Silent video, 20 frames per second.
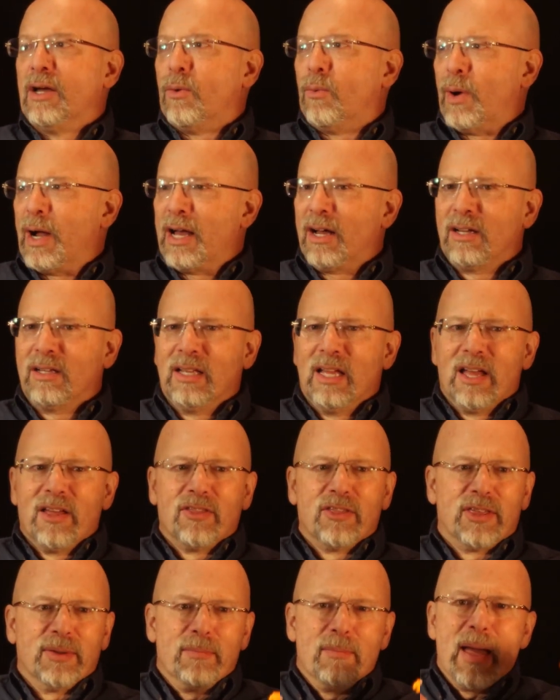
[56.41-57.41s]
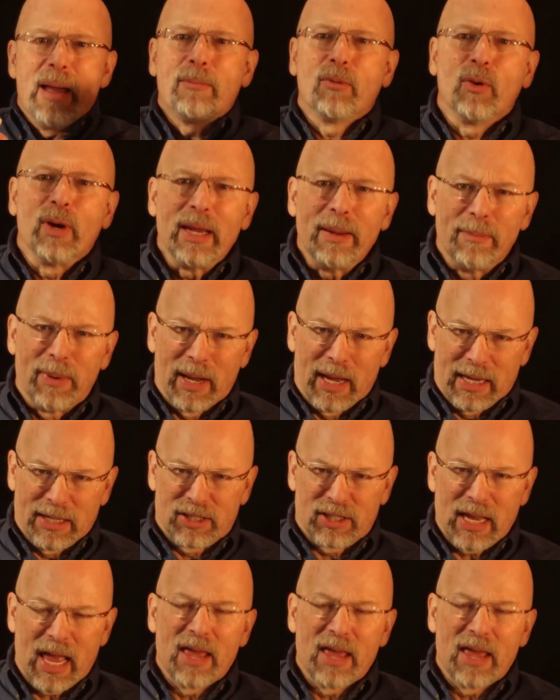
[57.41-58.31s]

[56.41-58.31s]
well, the memory bus.